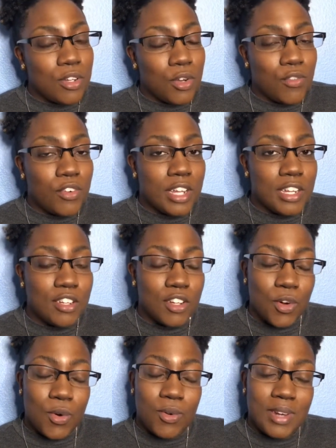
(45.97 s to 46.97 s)
don't forget to
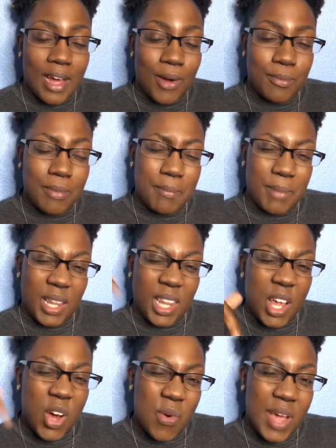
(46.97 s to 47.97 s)
go down
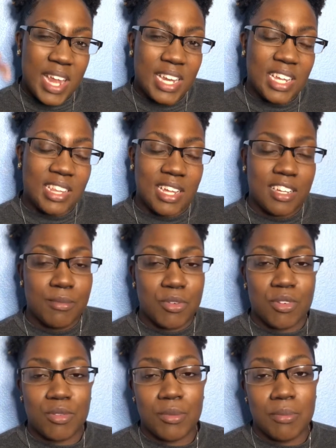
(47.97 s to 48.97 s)
below and hit that subscription